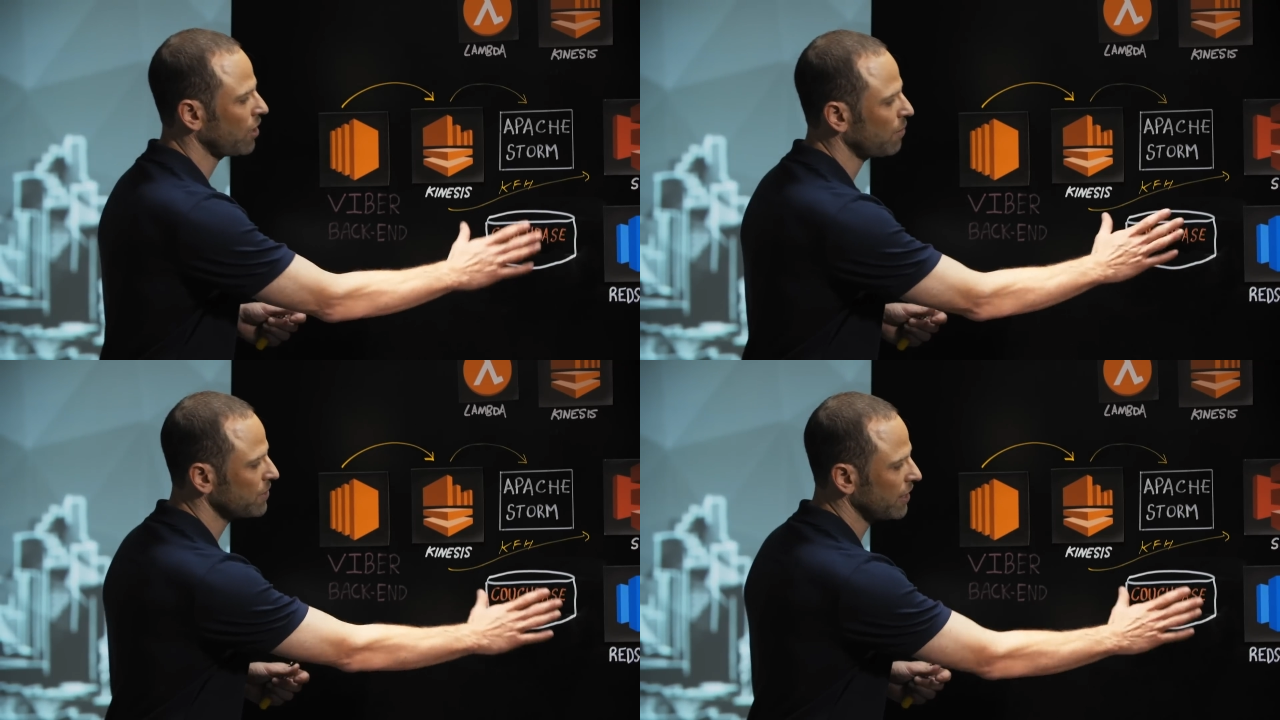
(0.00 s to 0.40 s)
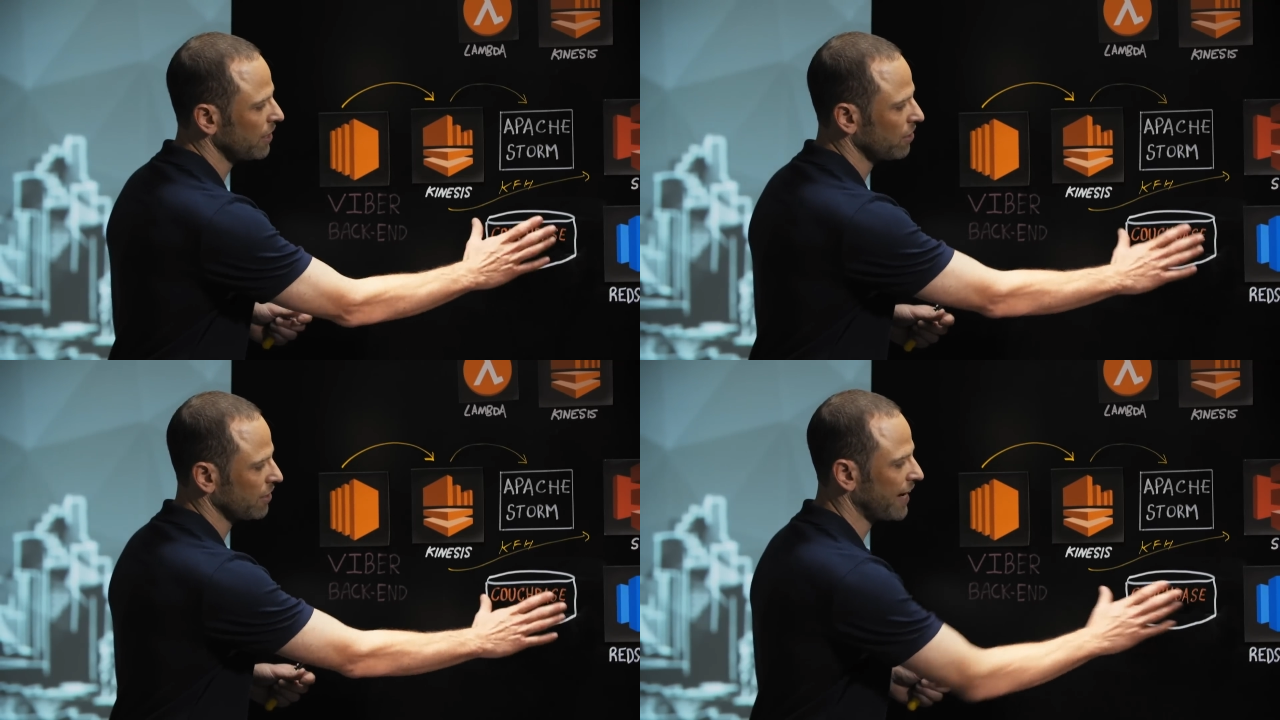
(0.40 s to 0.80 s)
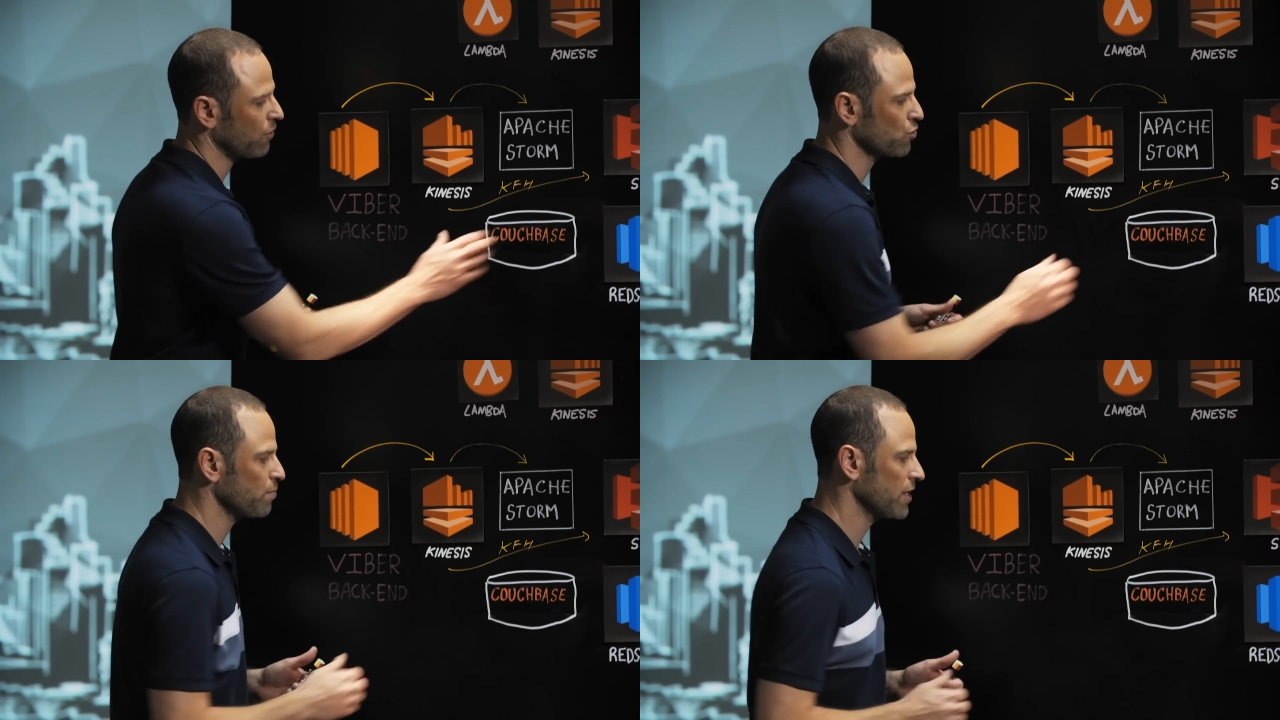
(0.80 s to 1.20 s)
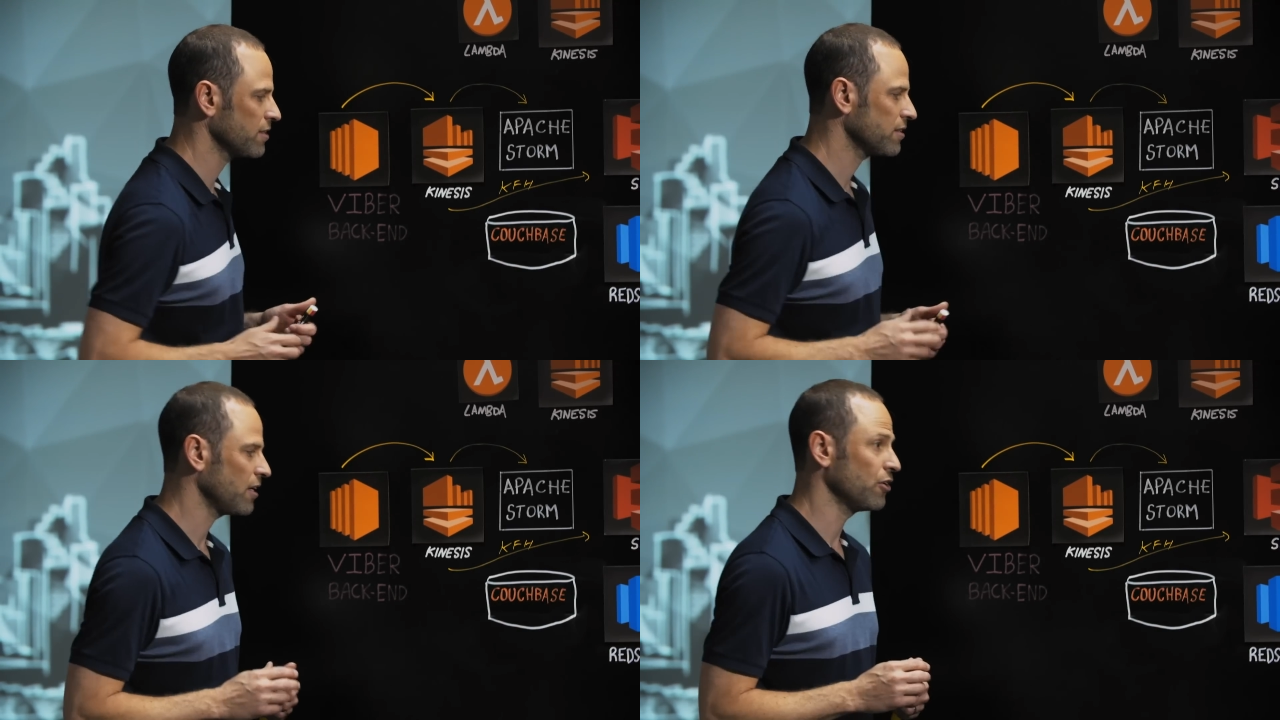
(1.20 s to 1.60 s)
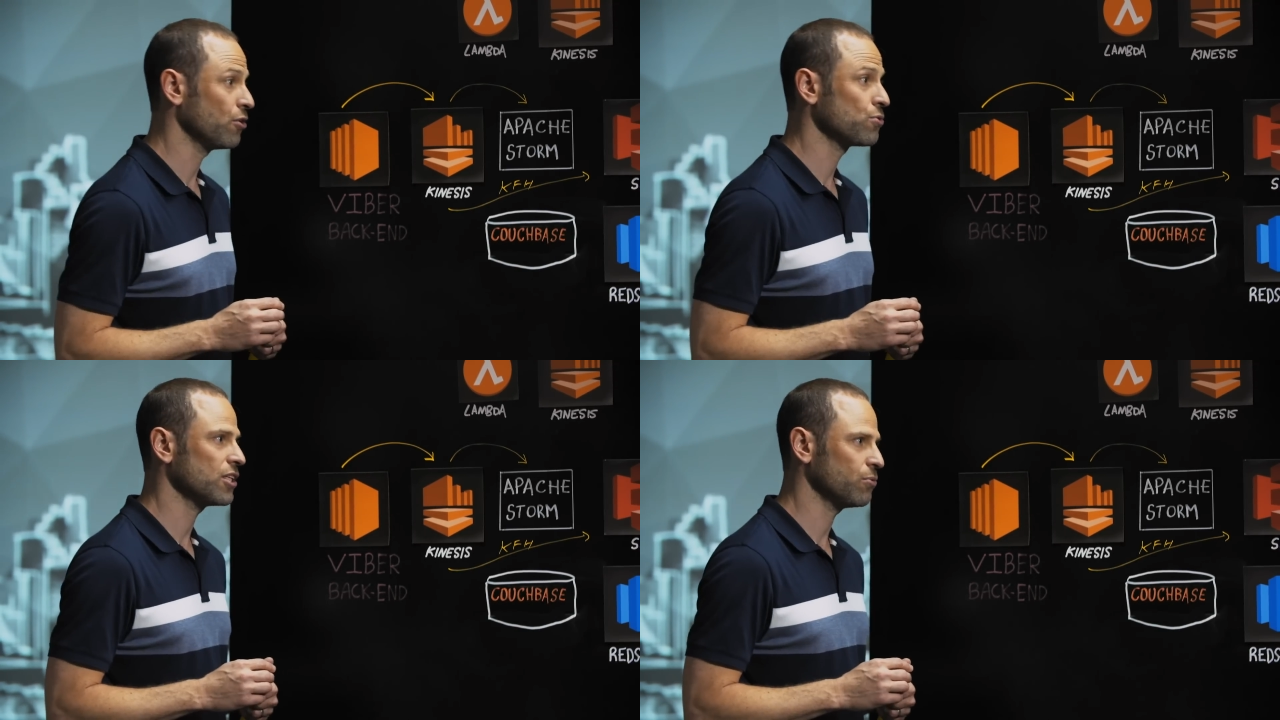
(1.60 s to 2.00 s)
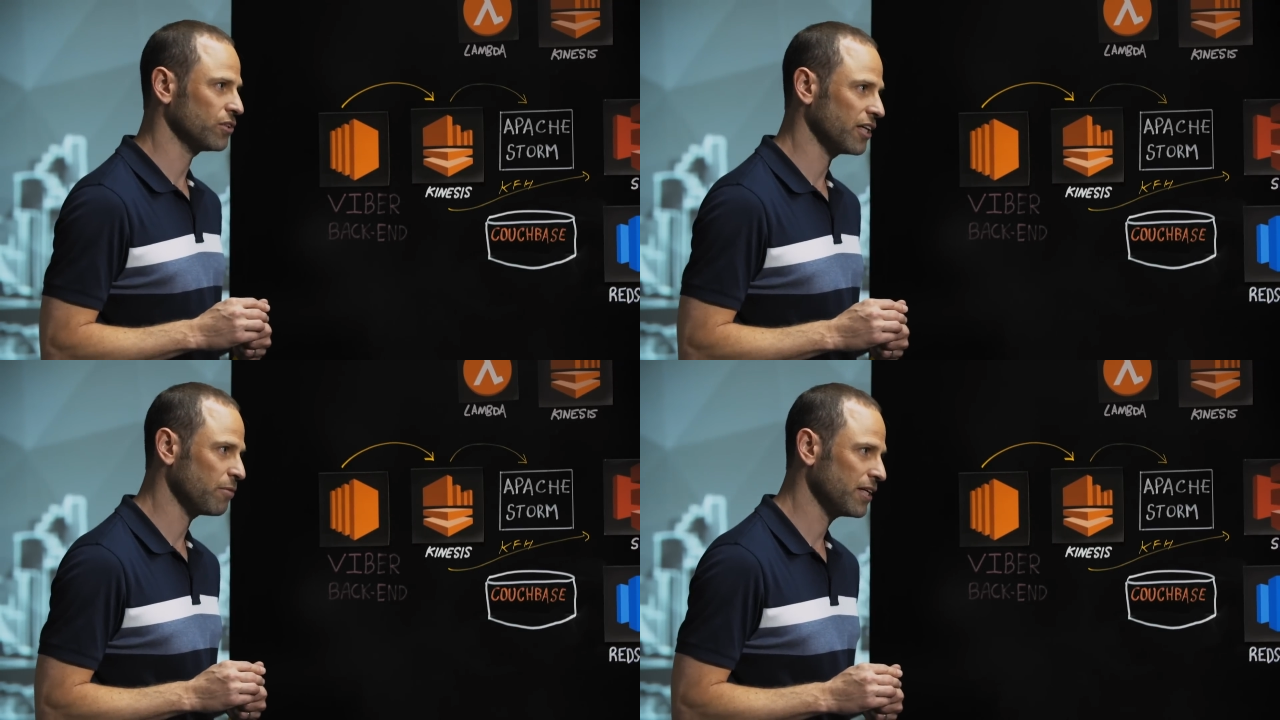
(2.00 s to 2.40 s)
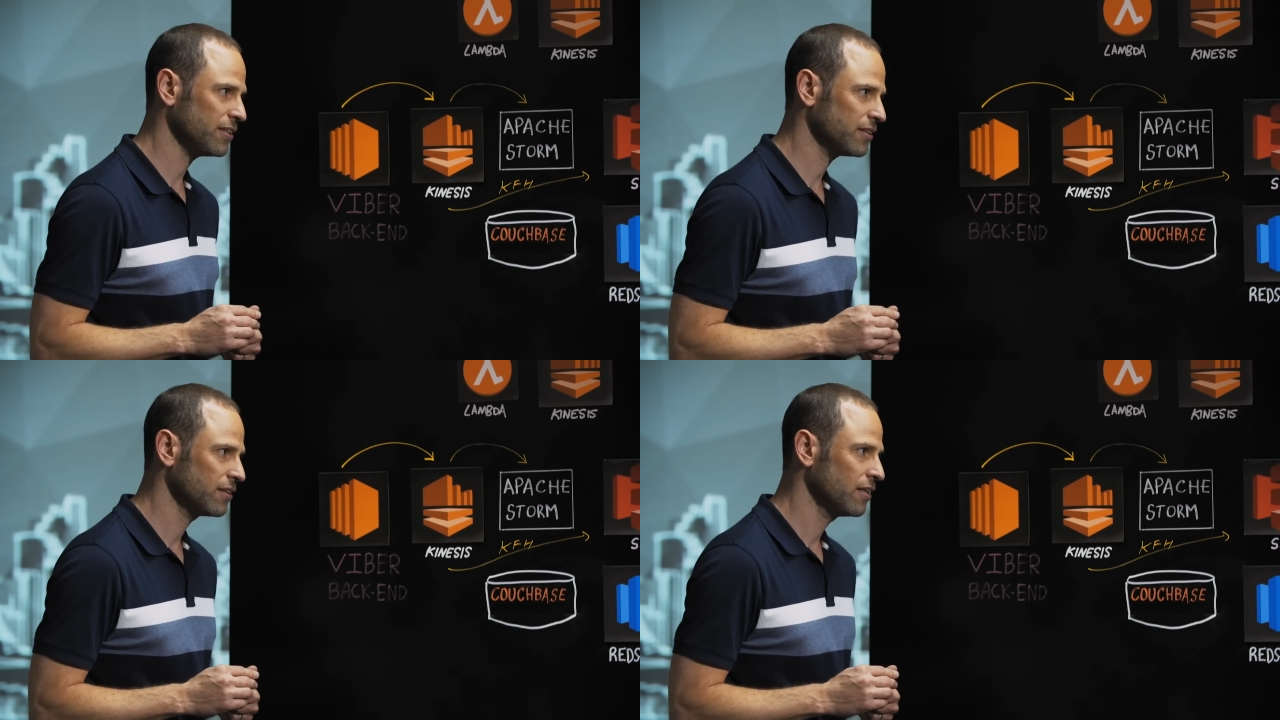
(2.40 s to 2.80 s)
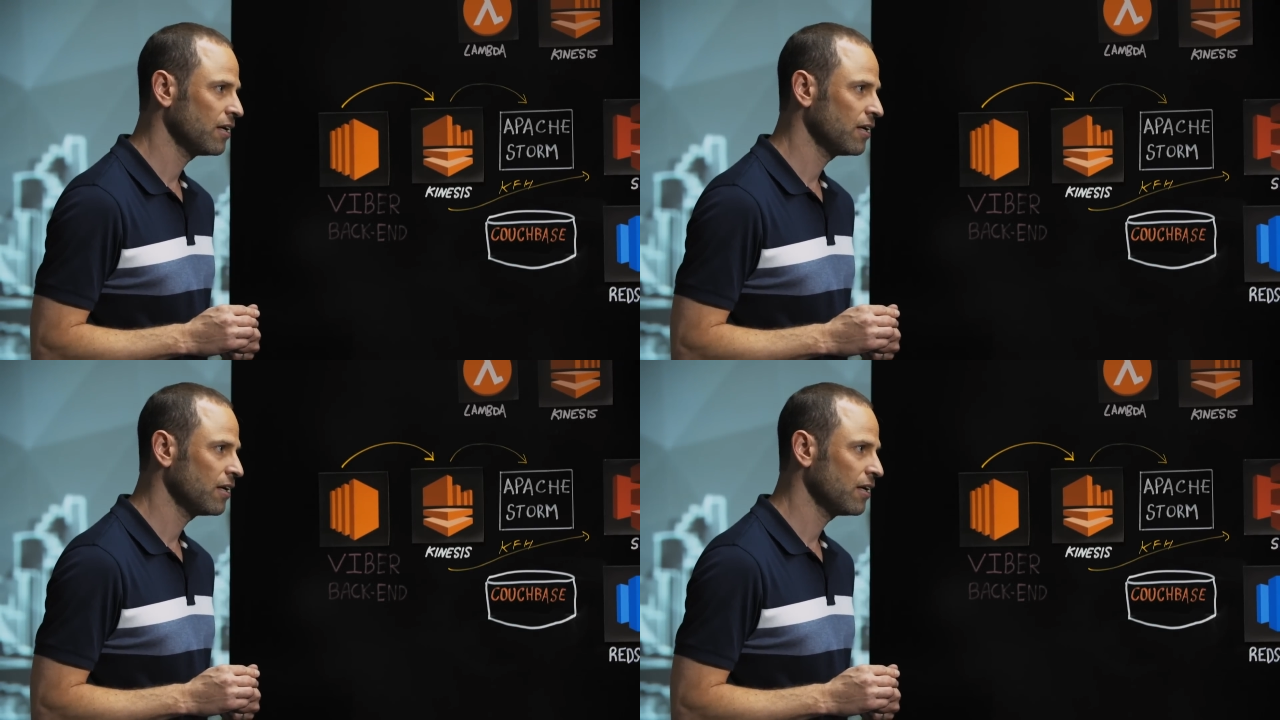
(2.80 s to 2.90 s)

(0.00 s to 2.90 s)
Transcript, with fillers: updating our Couchbase uh, NoSQL database,